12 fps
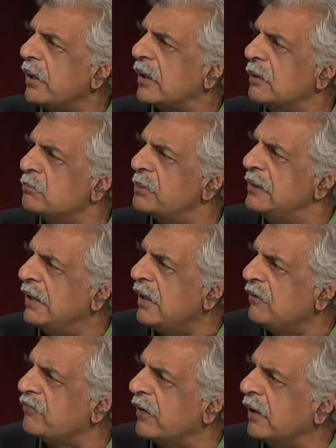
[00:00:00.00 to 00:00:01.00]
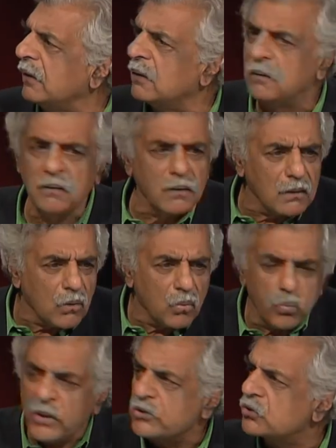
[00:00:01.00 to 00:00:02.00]
can believe in.
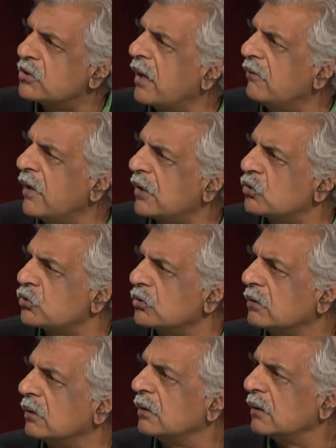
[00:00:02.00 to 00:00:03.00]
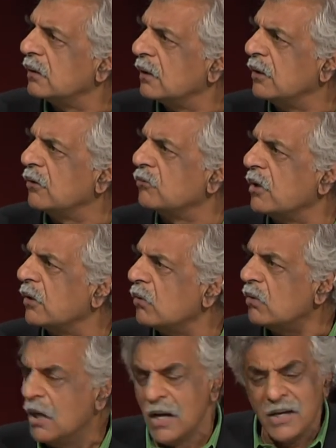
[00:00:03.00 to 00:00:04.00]
Which direction? You know?
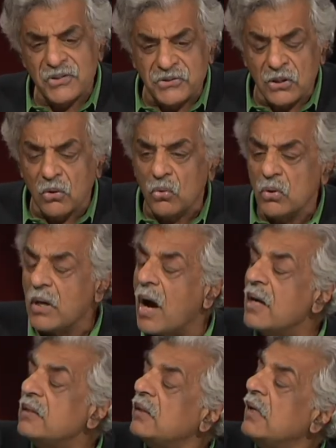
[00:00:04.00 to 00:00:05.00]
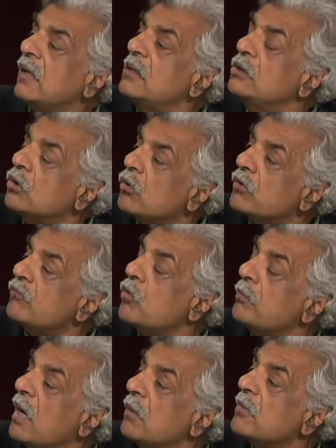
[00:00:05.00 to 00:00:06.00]
So I think a lot of
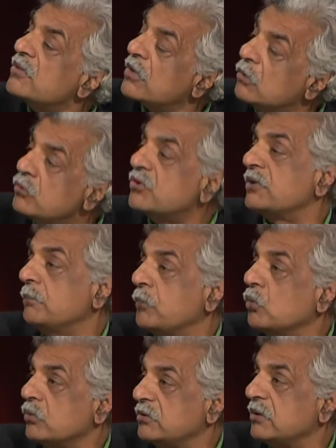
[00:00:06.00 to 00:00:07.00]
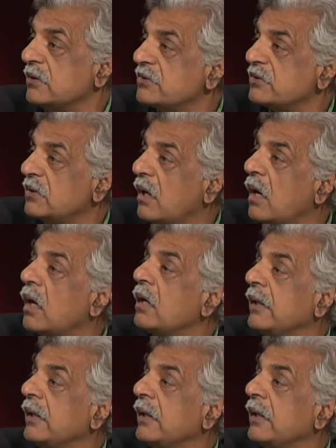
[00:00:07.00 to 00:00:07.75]
Obama's own supporters are